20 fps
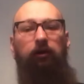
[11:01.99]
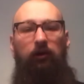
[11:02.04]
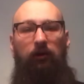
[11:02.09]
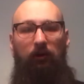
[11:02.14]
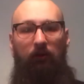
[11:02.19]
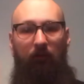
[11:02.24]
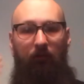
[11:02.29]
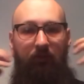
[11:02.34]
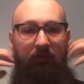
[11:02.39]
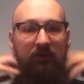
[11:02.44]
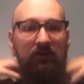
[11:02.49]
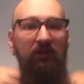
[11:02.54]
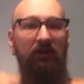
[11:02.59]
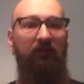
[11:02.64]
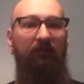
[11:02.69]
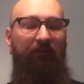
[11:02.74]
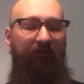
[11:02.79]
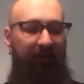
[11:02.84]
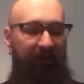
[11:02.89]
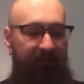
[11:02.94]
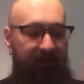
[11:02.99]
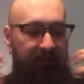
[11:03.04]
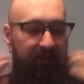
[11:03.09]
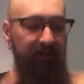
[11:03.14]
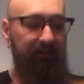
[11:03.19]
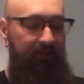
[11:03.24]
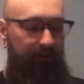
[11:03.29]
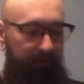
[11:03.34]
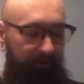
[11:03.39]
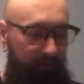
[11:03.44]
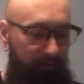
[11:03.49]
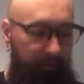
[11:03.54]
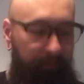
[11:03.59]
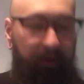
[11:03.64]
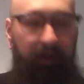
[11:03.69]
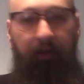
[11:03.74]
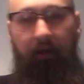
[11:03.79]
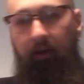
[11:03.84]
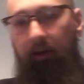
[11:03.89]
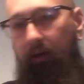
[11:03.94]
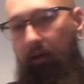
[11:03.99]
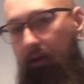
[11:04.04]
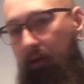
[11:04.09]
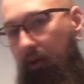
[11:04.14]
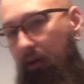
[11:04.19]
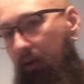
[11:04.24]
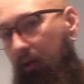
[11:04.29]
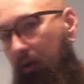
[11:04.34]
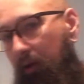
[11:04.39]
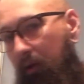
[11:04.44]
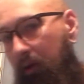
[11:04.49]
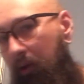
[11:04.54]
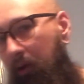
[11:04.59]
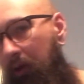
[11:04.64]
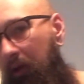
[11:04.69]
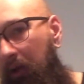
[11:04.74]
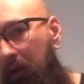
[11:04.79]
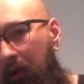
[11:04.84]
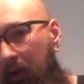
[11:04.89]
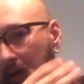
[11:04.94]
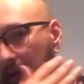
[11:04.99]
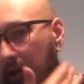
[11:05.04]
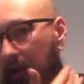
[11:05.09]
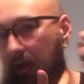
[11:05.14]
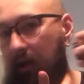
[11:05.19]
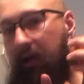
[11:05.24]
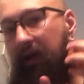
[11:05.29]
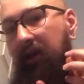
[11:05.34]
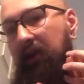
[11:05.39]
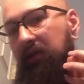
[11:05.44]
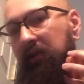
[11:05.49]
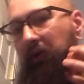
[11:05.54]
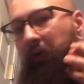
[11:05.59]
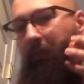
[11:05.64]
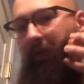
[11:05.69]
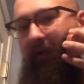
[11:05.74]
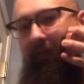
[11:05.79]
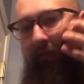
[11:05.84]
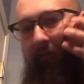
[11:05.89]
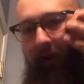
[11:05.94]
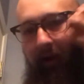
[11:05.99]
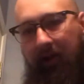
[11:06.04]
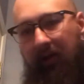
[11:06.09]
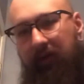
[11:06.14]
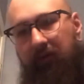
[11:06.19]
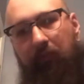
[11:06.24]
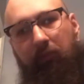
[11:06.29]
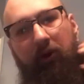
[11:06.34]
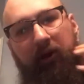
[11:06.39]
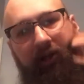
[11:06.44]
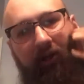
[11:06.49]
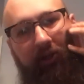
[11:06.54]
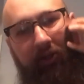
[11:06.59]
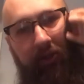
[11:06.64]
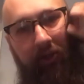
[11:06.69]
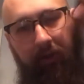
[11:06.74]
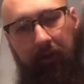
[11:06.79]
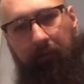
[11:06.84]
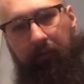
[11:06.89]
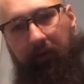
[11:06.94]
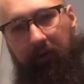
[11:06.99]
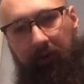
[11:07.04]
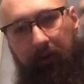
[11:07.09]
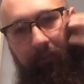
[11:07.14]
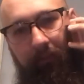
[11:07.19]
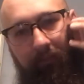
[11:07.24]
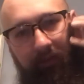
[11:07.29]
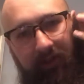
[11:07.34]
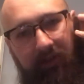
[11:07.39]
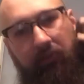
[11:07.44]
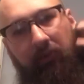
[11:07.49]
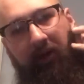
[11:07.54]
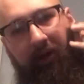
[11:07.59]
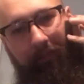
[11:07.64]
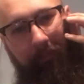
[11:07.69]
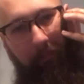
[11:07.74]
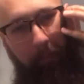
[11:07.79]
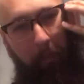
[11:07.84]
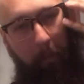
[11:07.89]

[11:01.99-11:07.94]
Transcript: I'm just going to fix this a little bit. And again, don't be afraid to brush, this way.